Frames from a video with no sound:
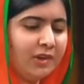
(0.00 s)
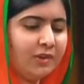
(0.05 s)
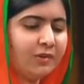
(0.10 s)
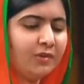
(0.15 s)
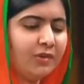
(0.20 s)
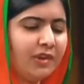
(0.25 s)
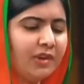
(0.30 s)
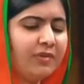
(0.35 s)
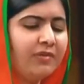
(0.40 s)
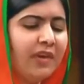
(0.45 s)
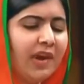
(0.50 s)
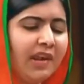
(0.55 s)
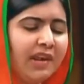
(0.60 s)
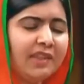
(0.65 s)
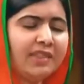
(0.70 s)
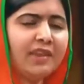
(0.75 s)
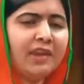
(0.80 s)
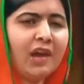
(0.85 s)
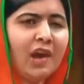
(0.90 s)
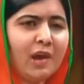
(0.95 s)
so that if
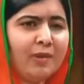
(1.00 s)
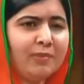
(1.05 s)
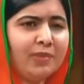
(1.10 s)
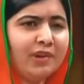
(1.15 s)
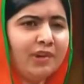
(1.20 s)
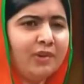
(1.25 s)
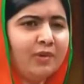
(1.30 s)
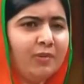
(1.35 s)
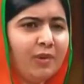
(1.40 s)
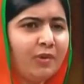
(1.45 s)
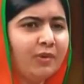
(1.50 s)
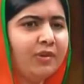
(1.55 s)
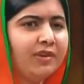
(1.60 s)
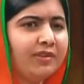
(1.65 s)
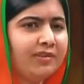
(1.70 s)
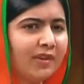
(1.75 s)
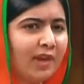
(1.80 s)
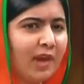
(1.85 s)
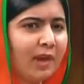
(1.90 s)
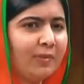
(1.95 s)
anything happened, we could
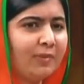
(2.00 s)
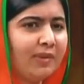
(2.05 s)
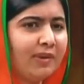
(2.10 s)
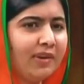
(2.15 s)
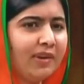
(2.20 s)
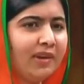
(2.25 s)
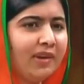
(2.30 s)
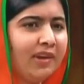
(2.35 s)
escape.